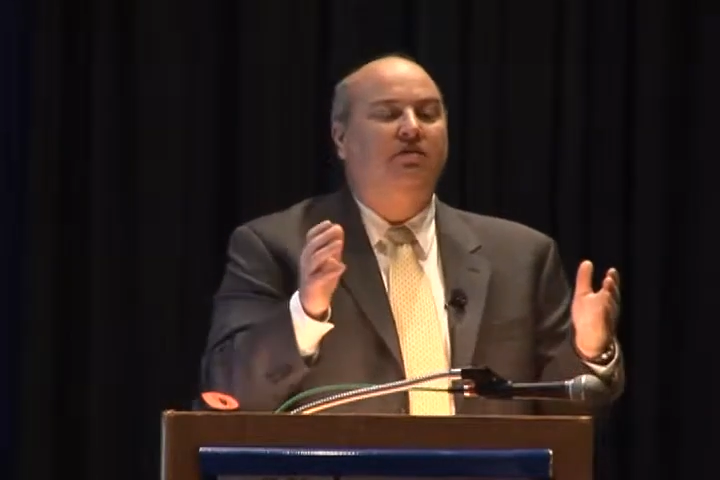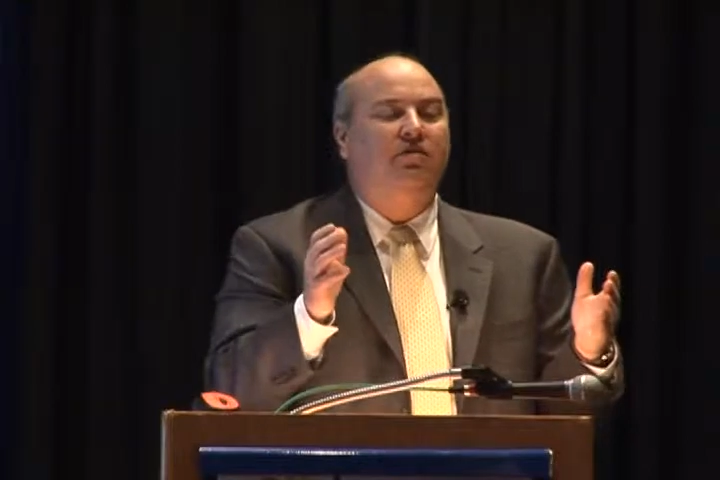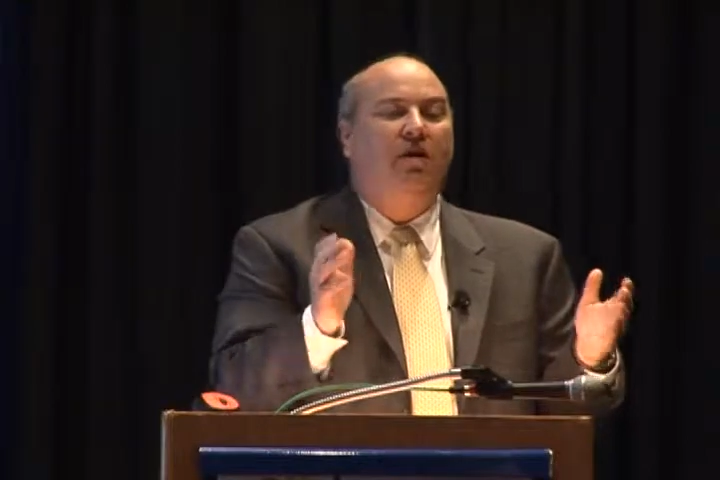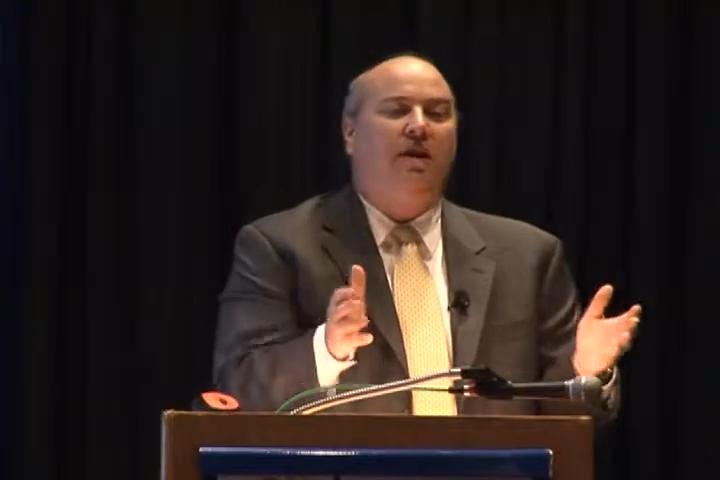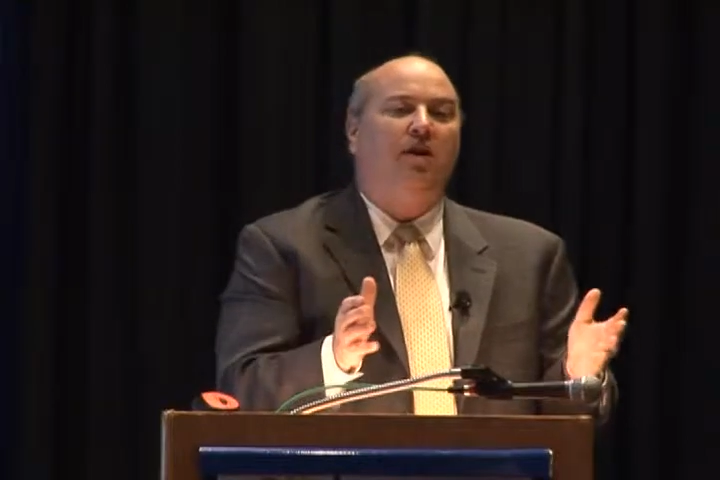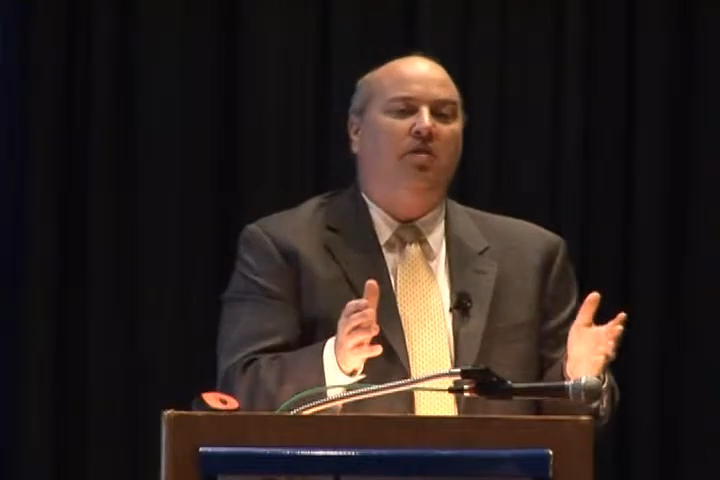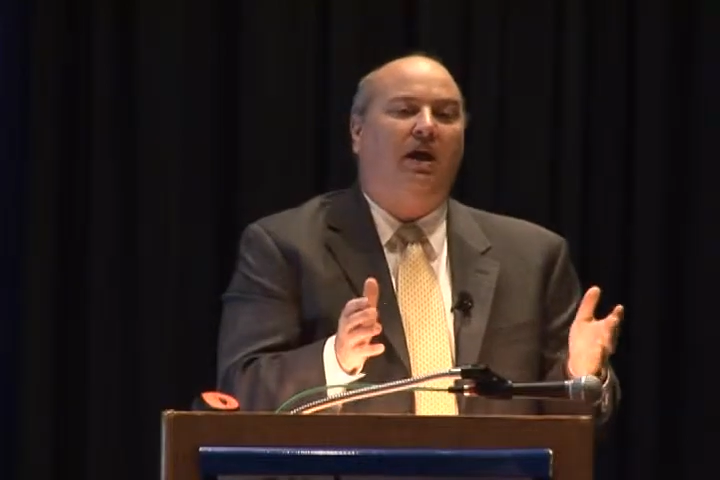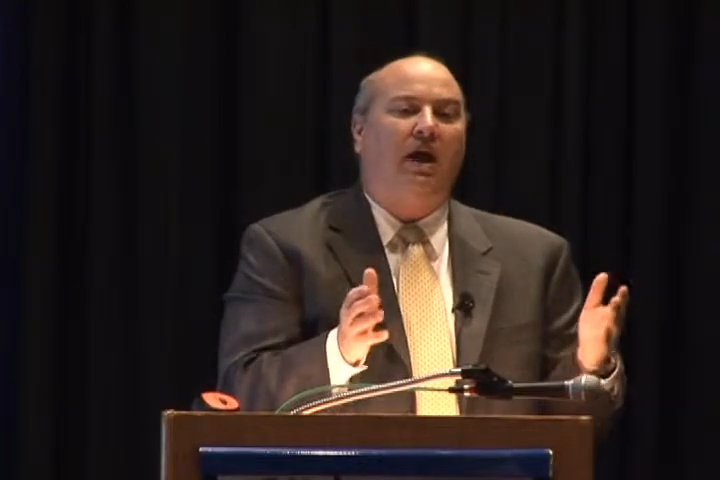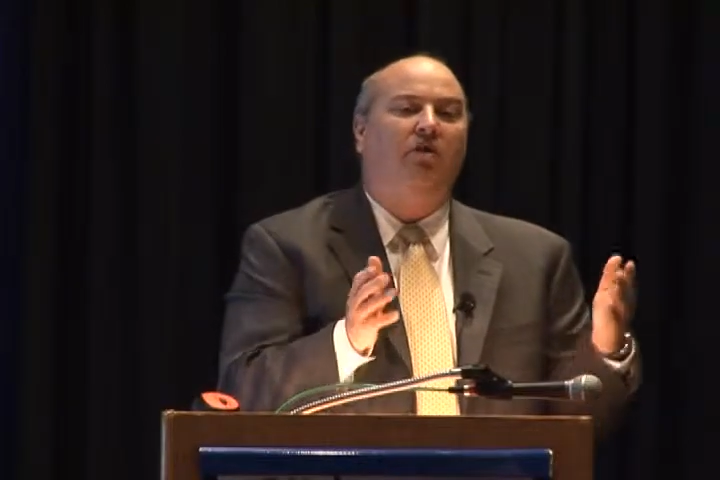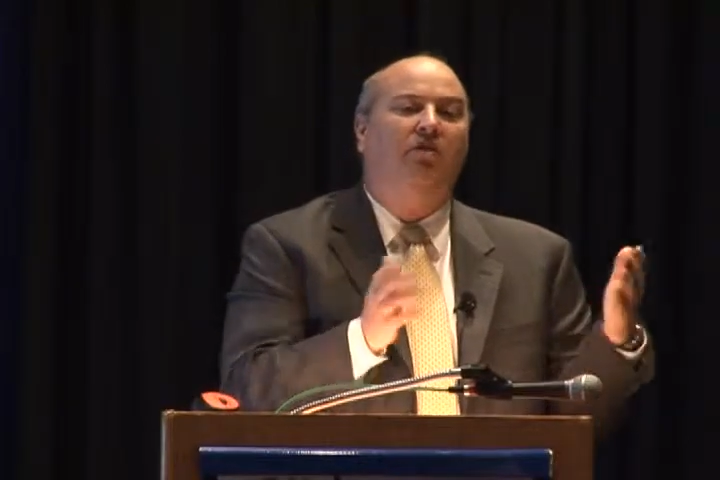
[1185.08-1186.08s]
talking
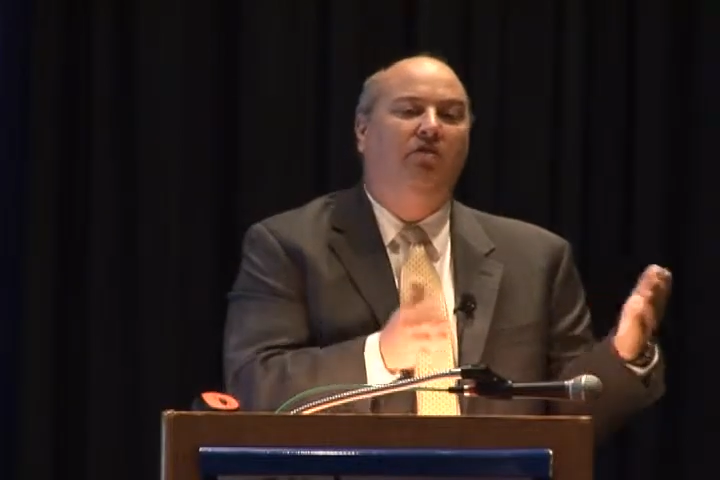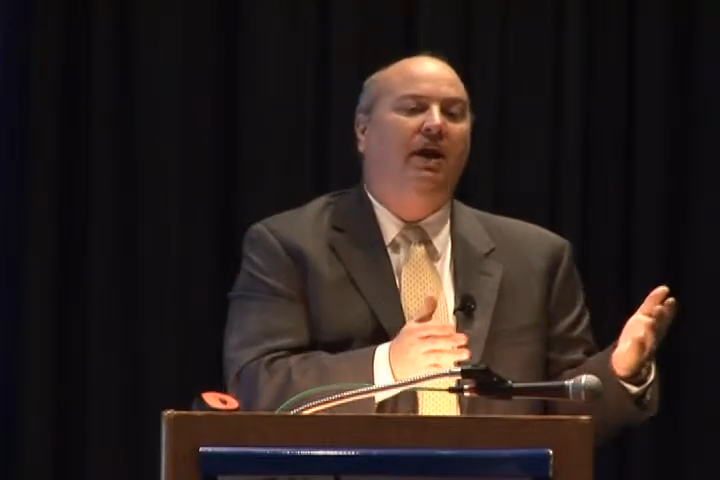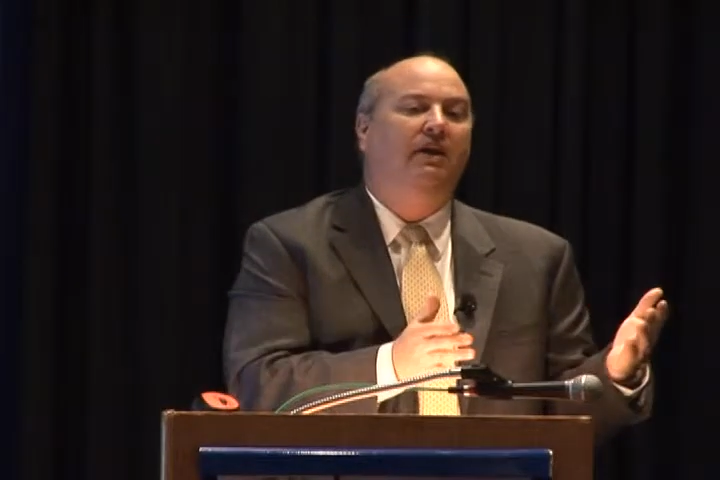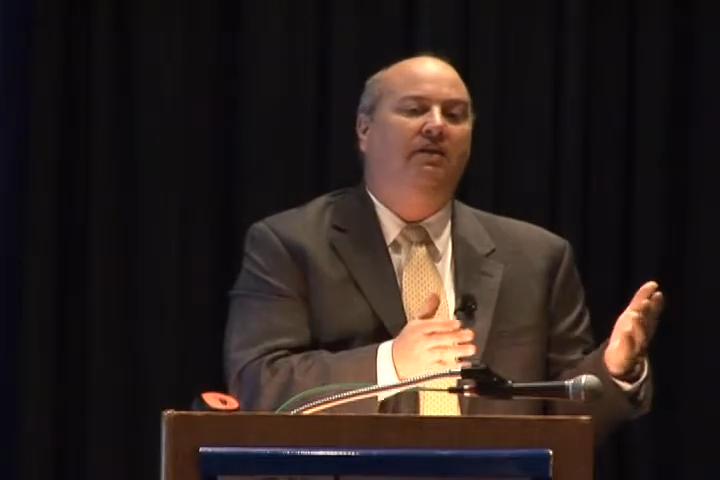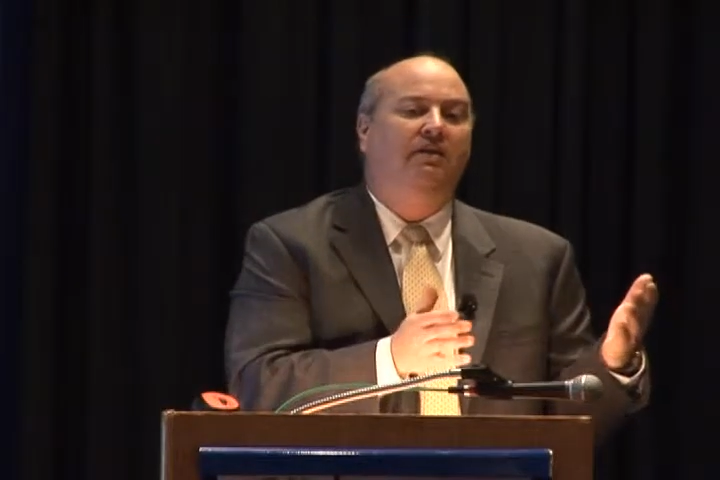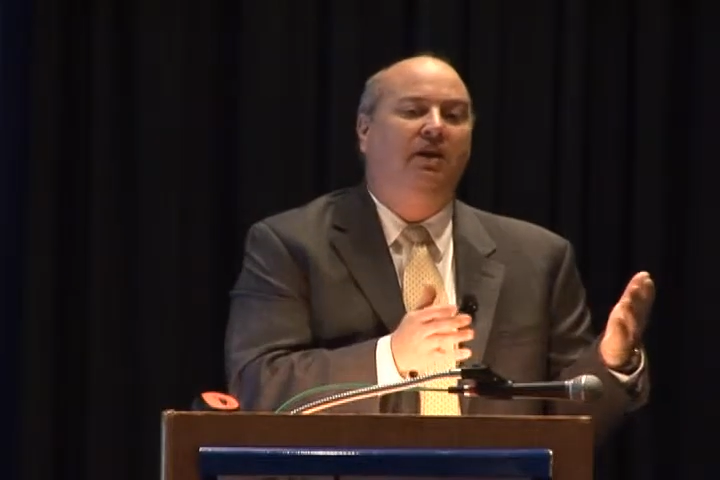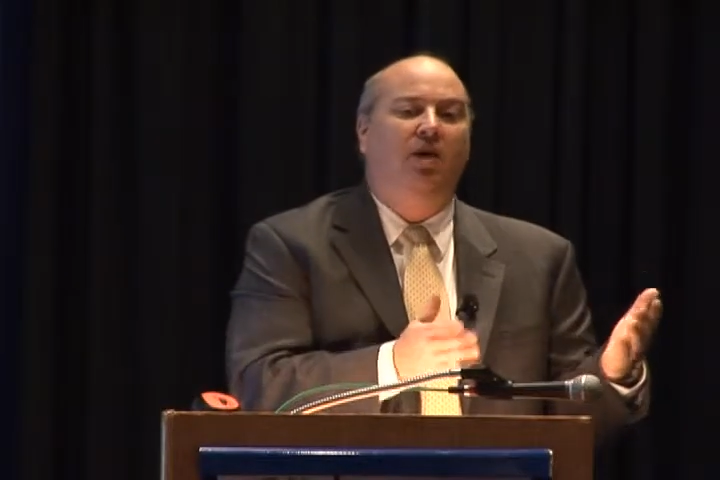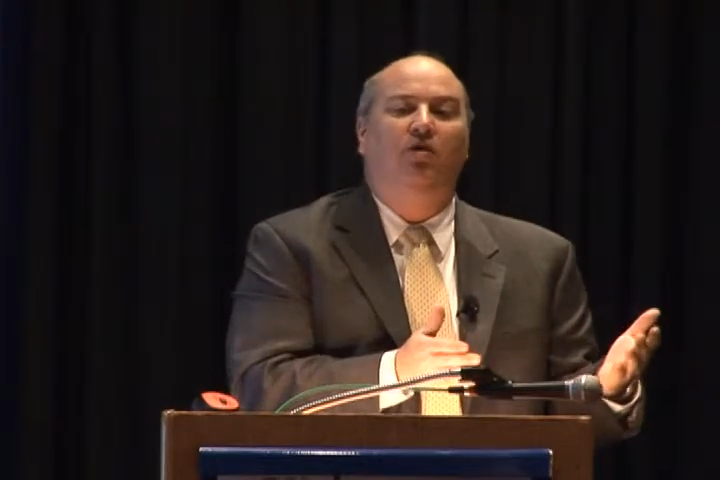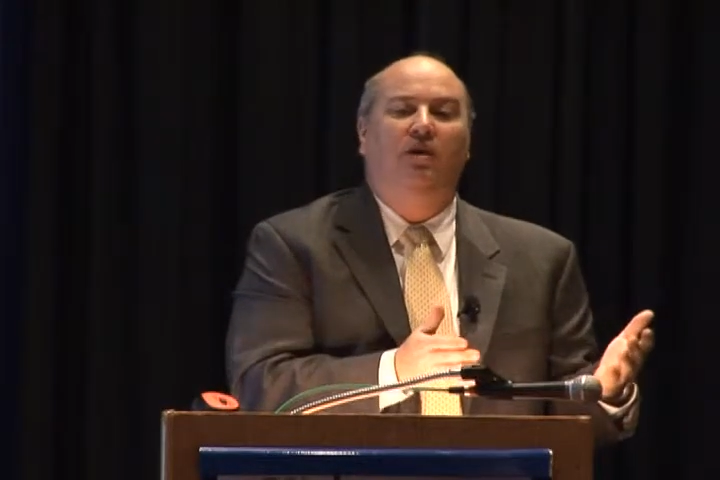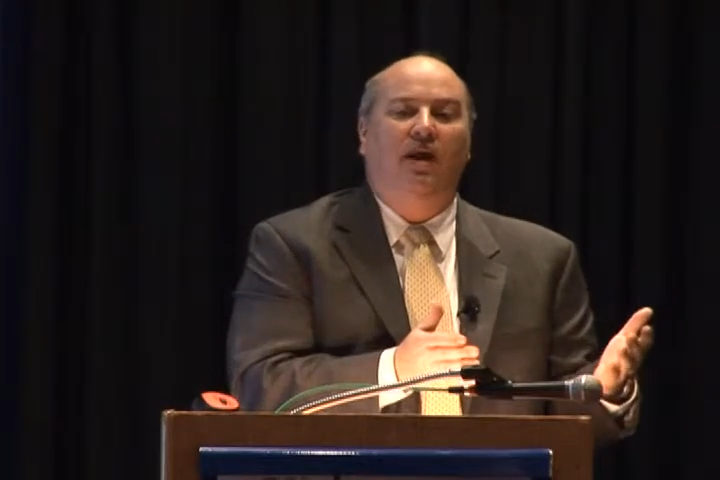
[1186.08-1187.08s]
about how great the
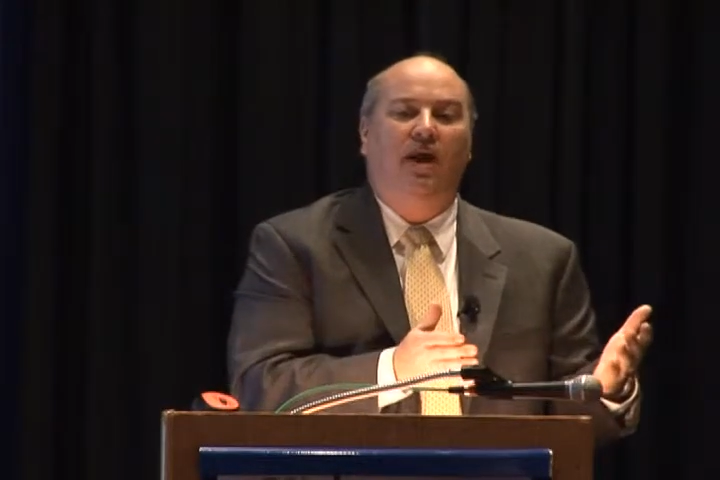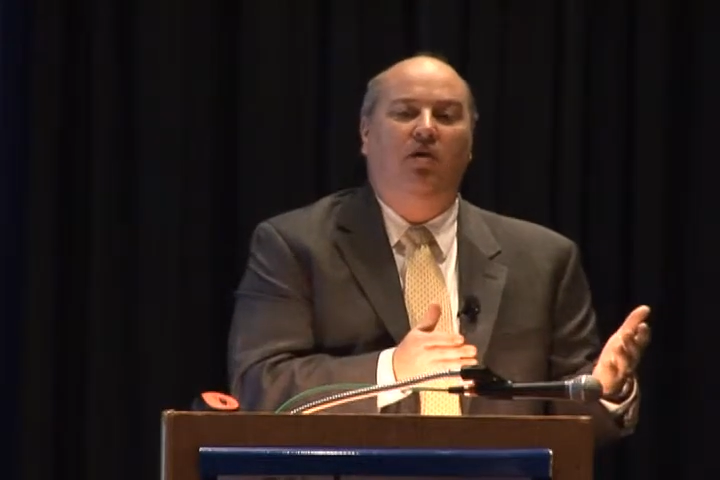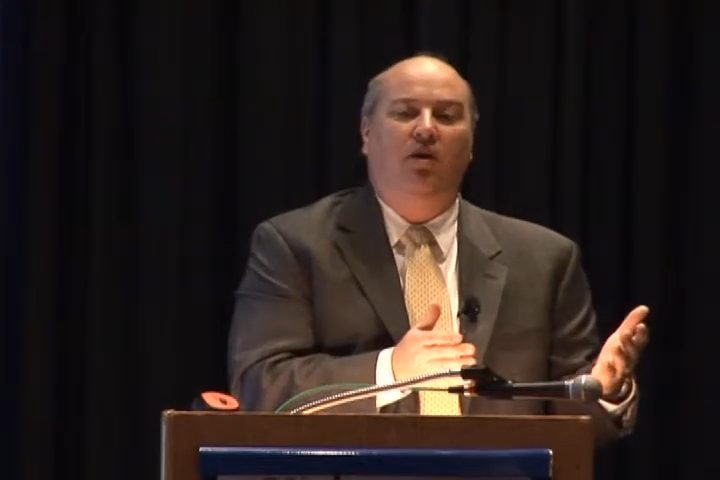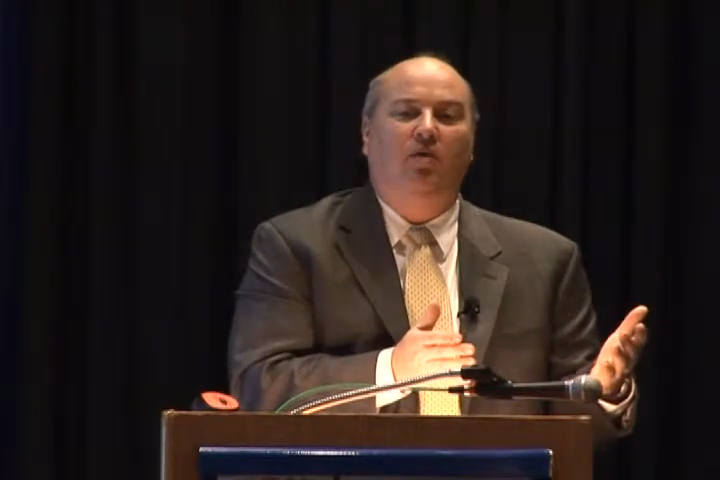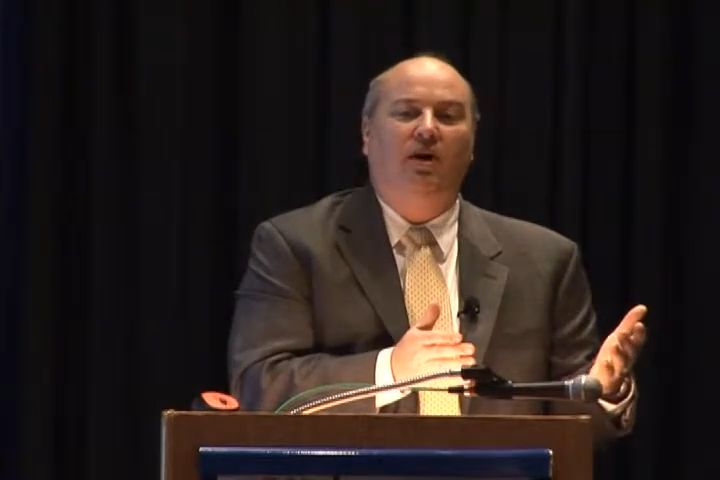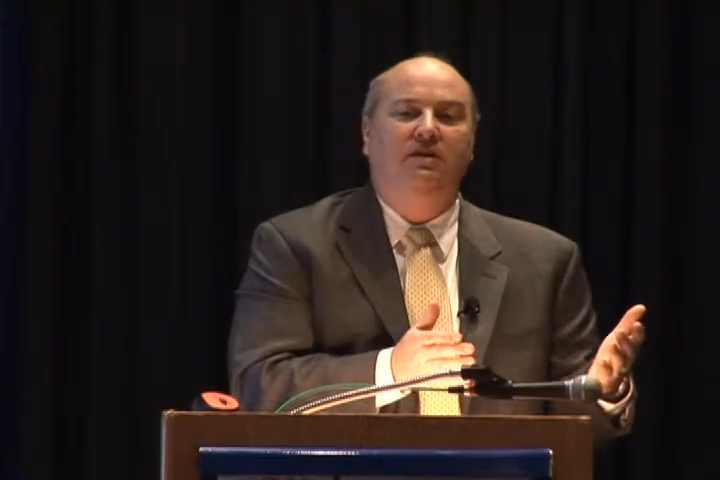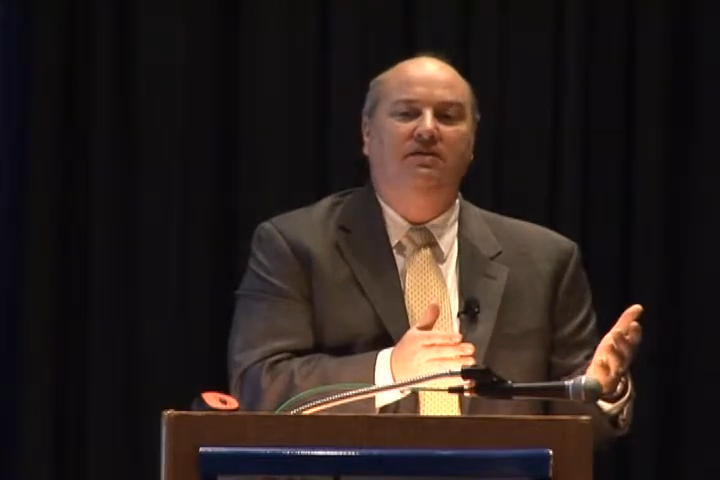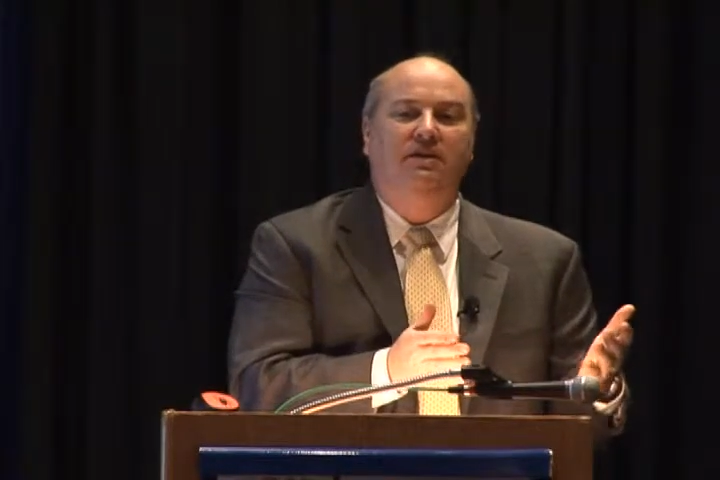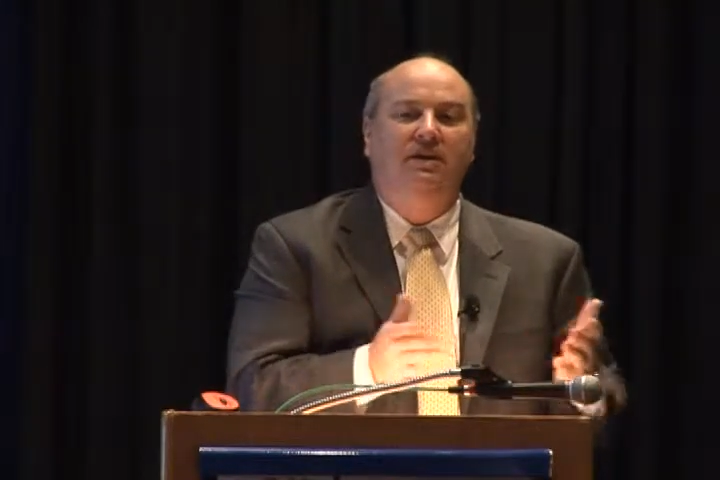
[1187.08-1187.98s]
yogurt category was,